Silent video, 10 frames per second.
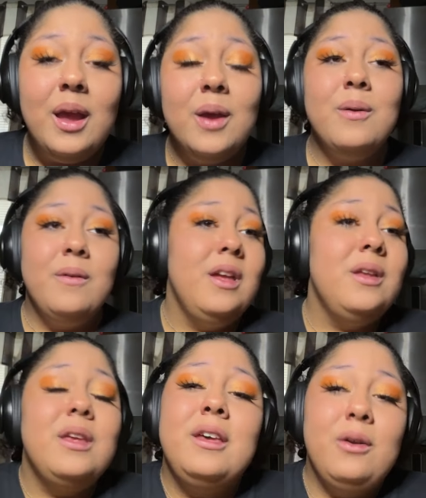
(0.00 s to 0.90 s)
It,
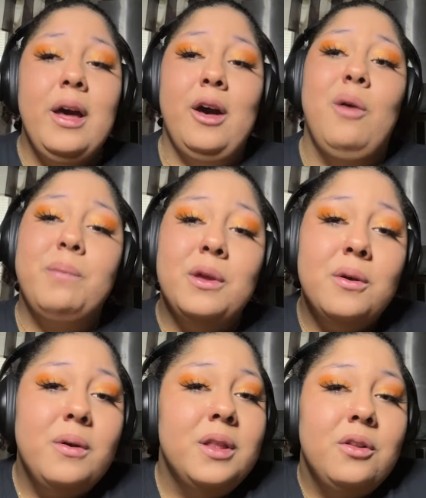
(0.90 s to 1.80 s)
it, it'll help
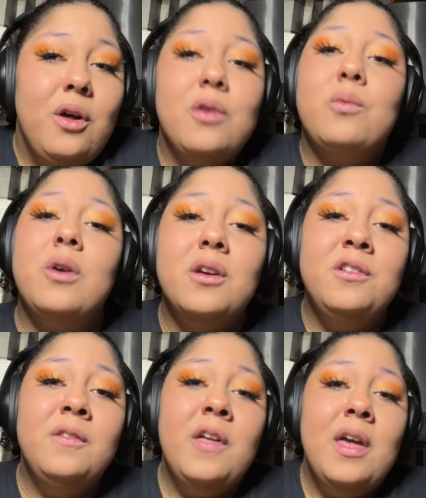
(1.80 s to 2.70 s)
you in the long
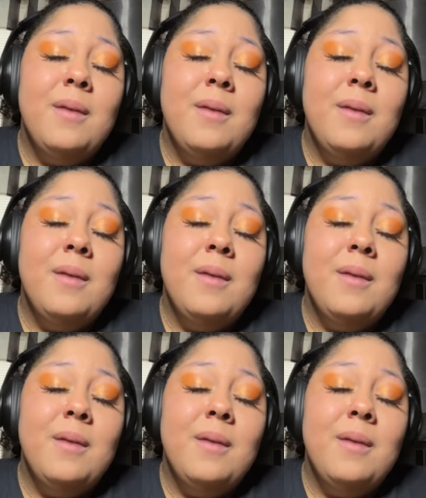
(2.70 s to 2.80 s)
run